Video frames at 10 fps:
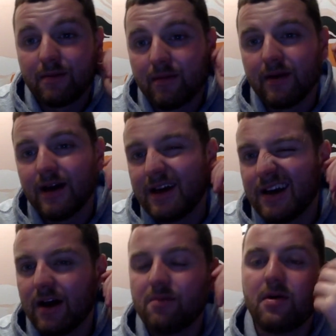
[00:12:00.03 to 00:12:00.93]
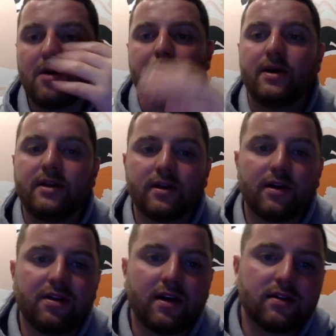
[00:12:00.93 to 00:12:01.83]
in, you know, in my opinion, I
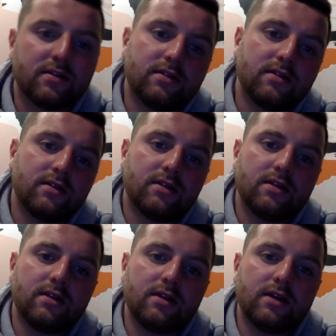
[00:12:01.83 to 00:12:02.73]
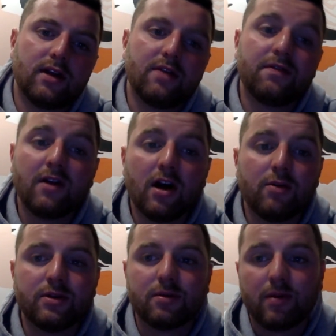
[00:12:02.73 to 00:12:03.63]
think, you know, they
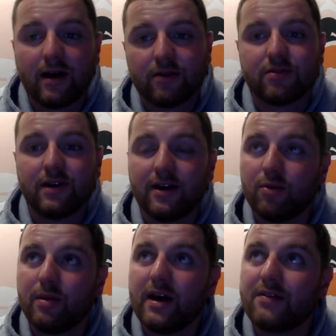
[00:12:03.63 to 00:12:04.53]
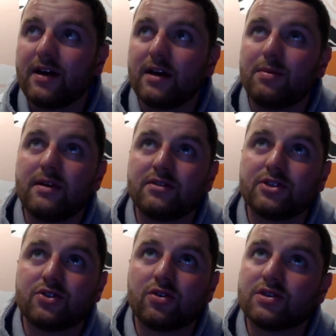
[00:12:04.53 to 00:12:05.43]
flirted with the playoffs for a little bit. If they had a bit of a
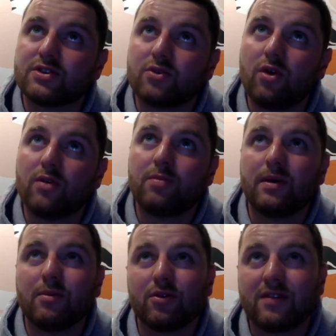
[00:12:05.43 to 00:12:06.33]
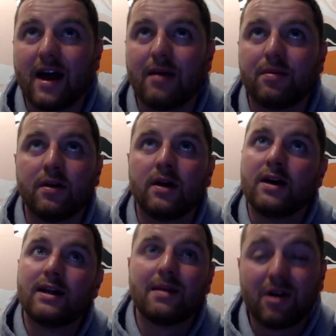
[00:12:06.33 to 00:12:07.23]
stronger squad, a bit more depth,
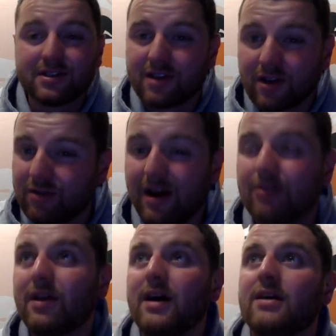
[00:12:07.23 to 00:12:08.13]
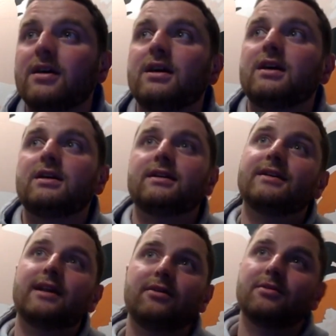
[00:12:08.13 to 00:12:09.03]
they might have stuck around there. You
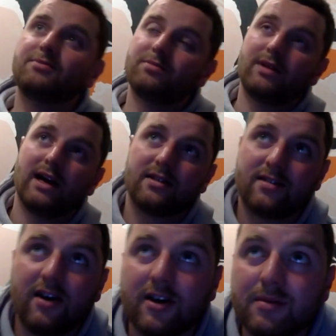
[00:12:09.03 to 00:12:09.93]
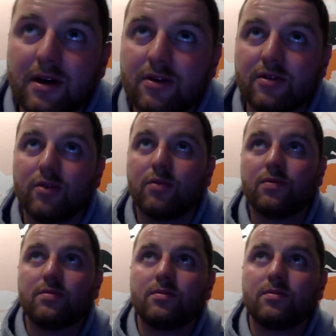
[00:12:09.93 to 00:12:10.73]
know, they were, at time, they were sort of